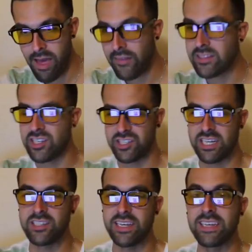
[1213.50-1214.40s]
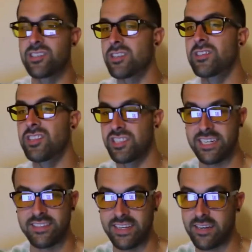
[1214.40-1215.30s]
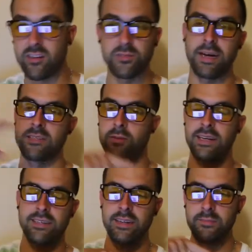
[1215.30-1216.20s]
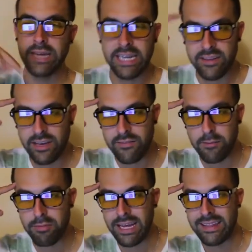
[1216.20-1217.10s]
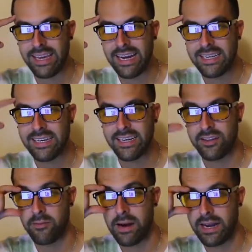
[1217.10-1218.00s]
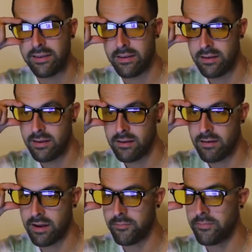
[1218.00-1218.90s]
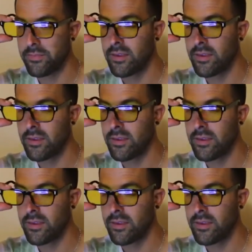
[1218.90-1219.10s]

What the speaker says: And then suggesting is just suggesting. It goes back to what I said in the beginning, that you have to plant the idea in their mind, right?